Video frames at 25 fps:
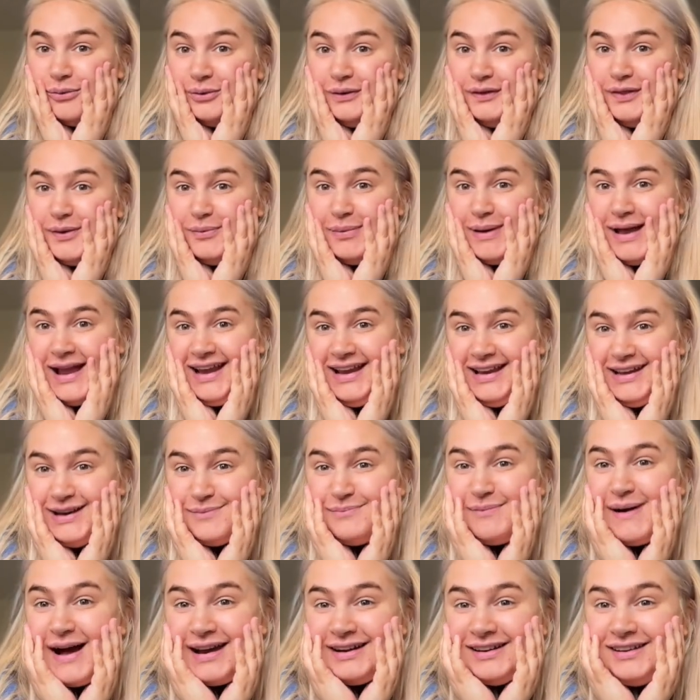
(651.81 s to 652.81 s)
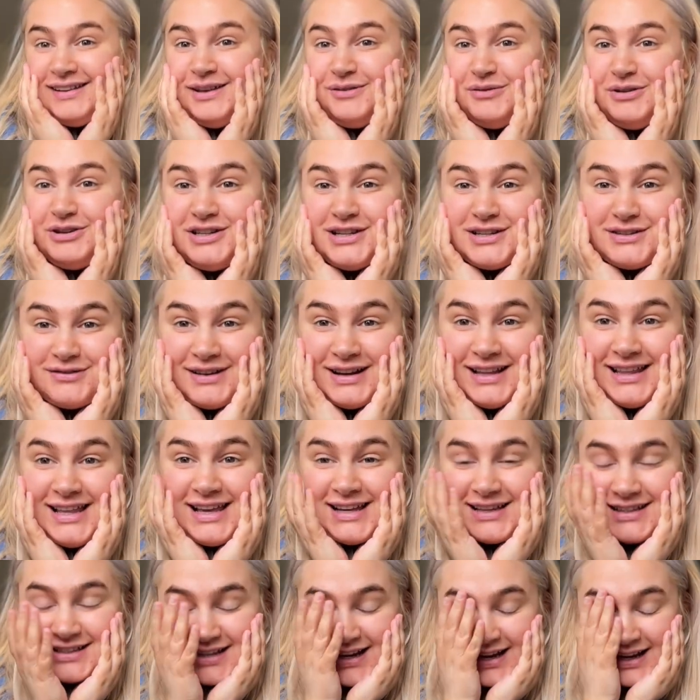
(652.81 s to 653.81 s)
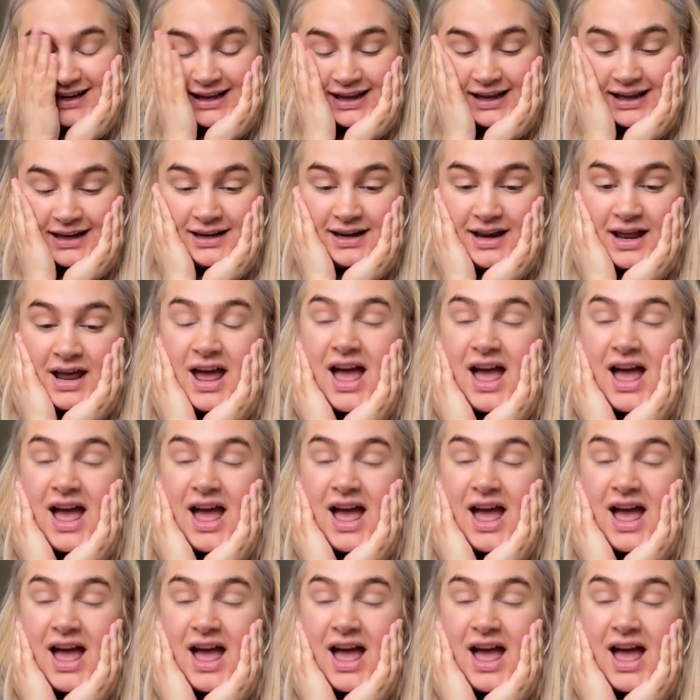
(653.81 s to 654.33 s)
with the painting and panelling, which is really exciting.